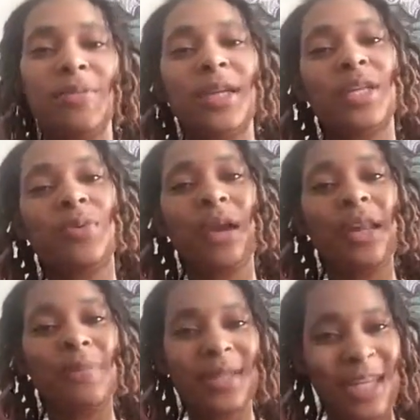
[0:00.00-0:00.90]
because we're
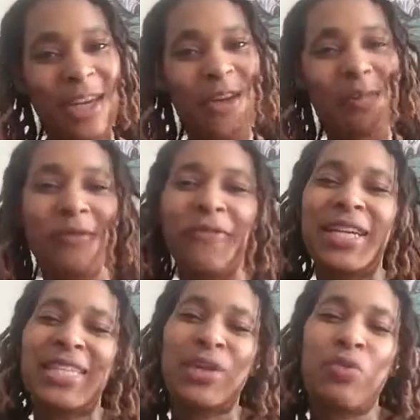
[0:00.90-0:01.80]
in a particular
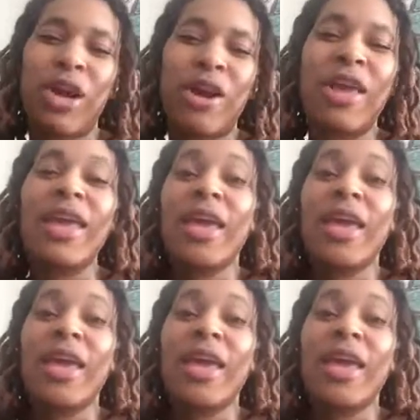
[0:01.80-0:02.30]
profession where